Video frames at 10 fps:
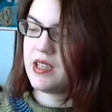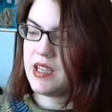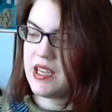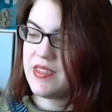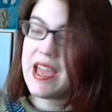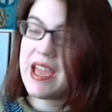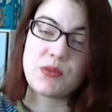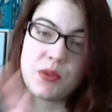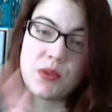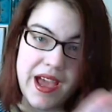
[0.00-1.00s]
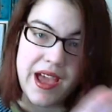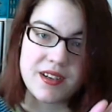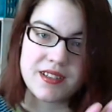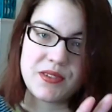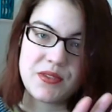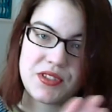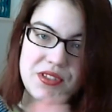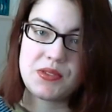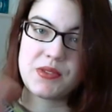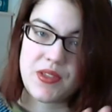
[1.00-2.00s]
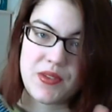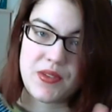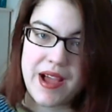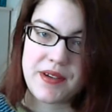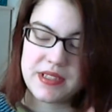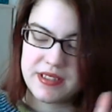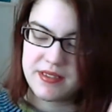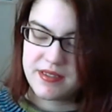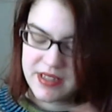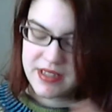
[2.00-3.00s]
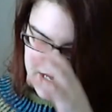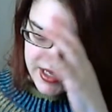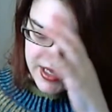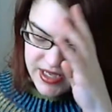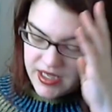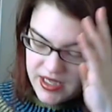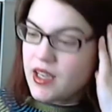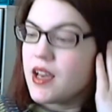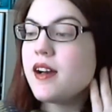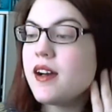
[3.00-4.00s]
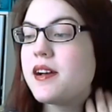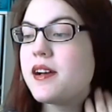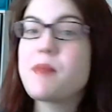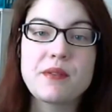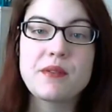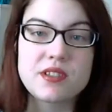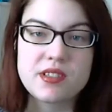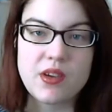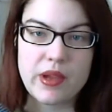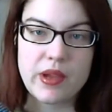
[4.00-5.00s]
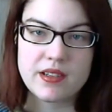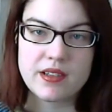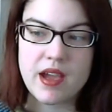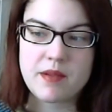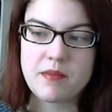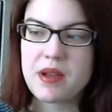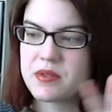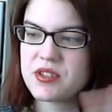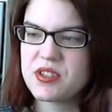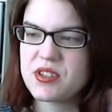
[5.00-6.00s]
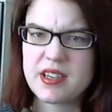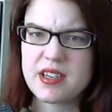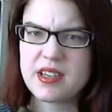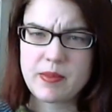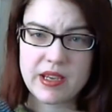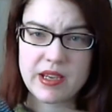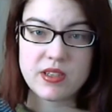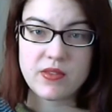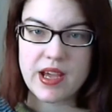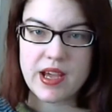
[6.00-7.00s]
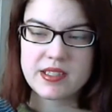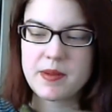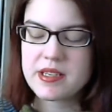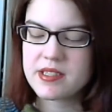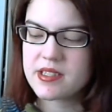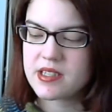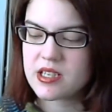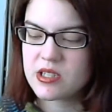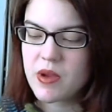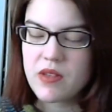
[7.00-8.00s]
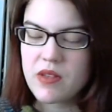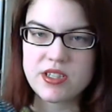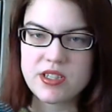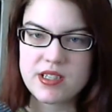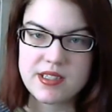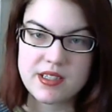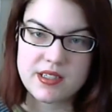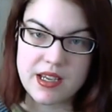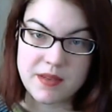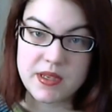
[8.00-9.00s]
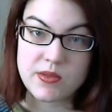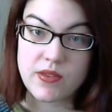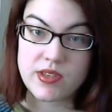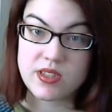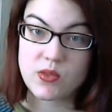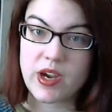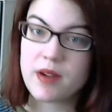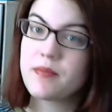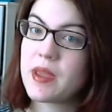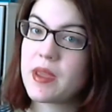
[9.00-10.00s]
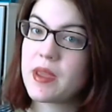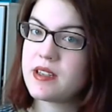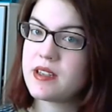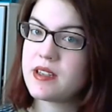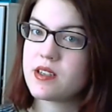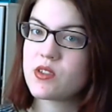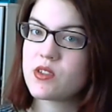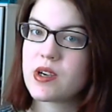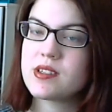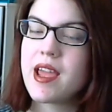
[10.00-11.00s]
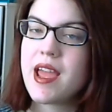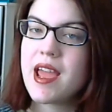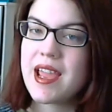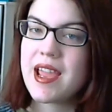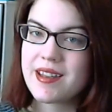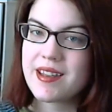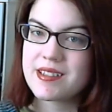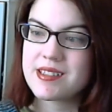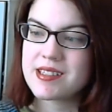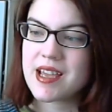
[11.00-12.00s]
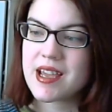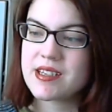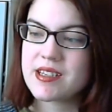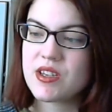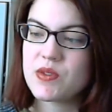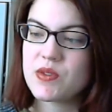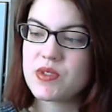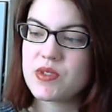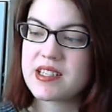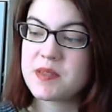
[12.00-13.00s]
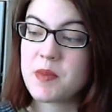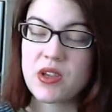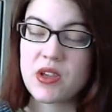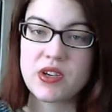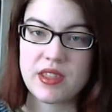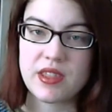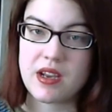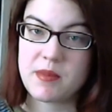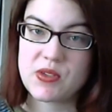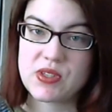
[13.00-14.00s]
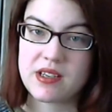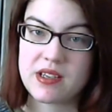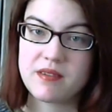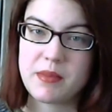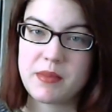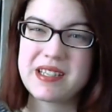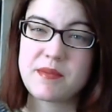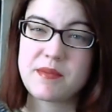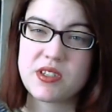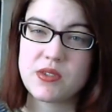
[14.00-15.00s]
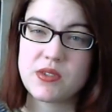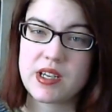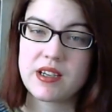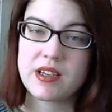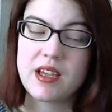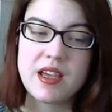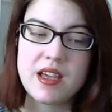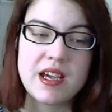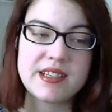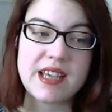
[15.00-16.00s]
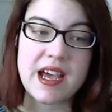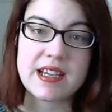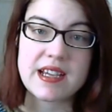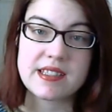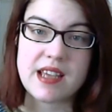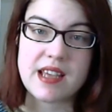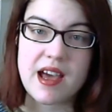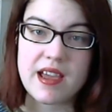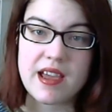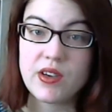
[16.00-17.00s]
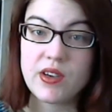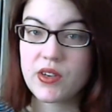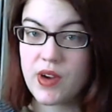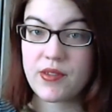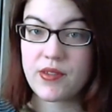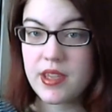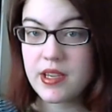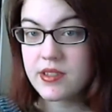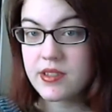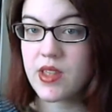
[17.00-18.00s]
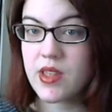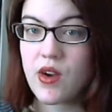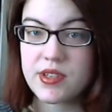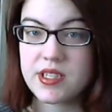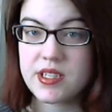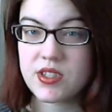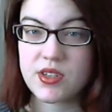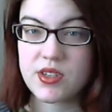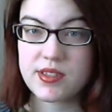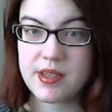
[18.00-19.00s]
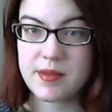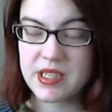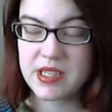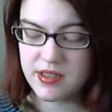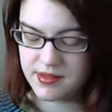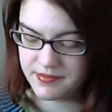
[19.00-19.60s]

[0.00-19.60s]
In the actual pattern, you just do another round and mine was just going, um, mine was just getting too big too fast because it's a 12 inch, it's designed to be a 12 inch square. I'm making 10 inch squares and it's designed to use a smaller hook than I'm using because I'm just using a size I hook for everything so that all the stitches are the same size.